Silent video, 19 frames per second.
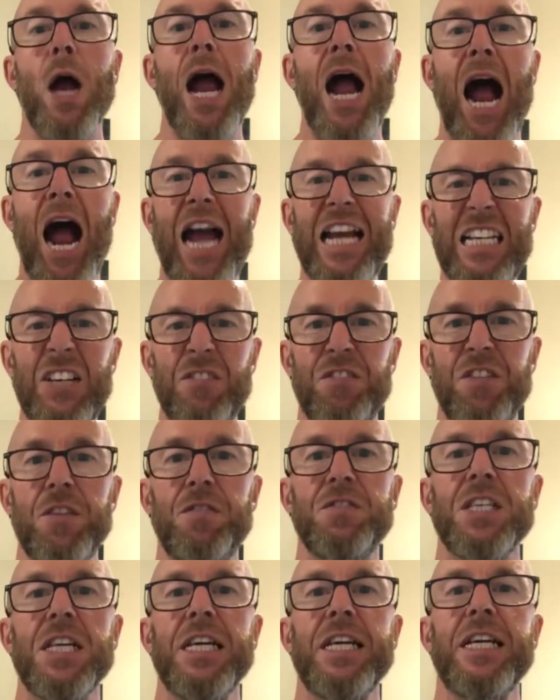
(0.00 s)
My
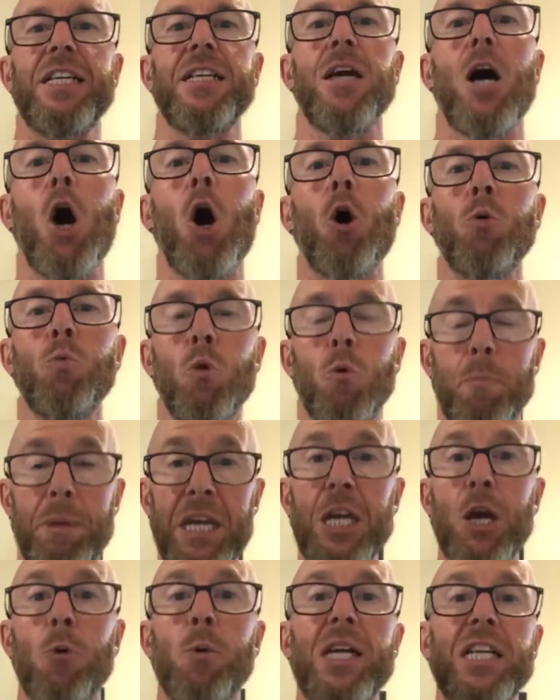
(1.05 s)
plan is
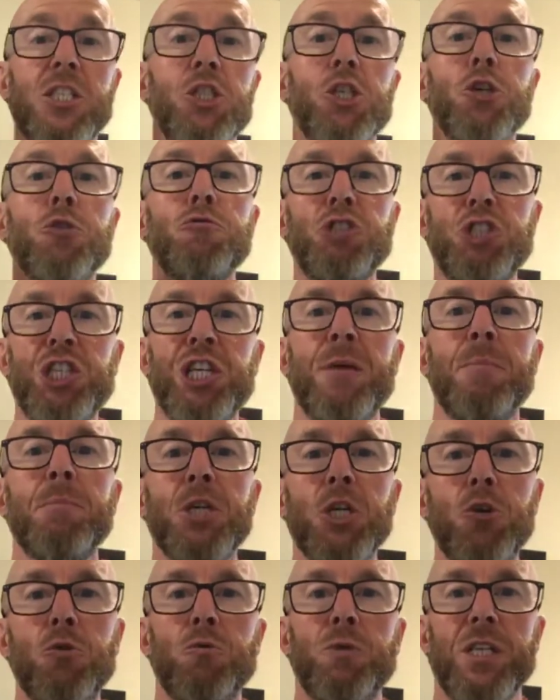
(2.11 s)
tomorrow at
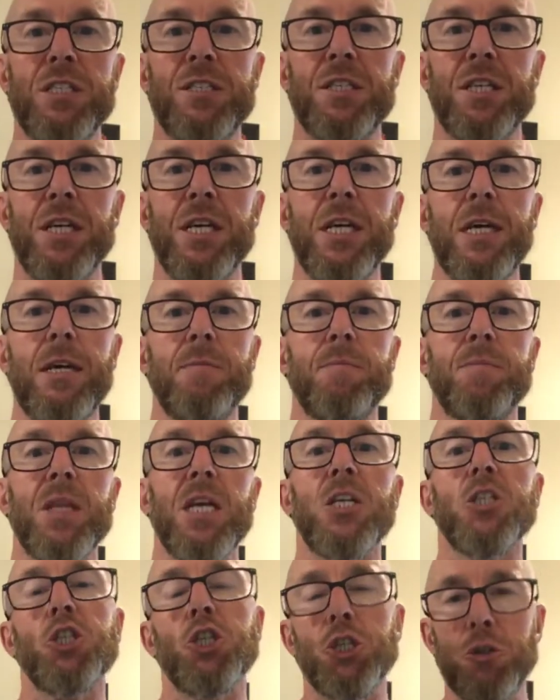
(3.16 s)
8:15,
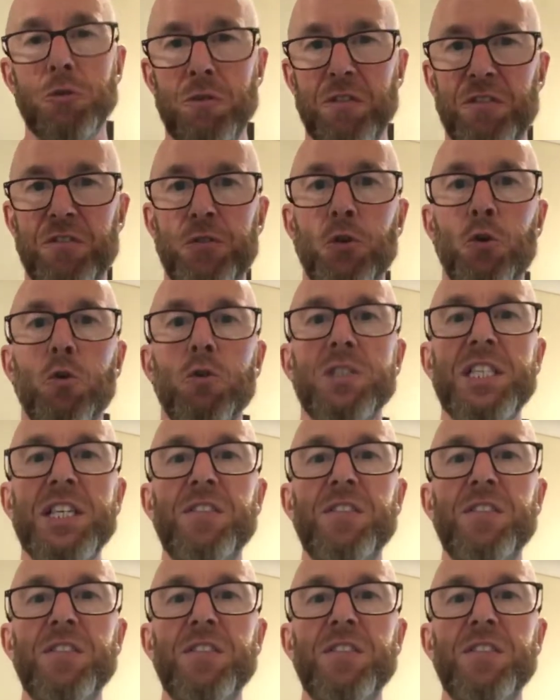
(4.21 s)
I will be going to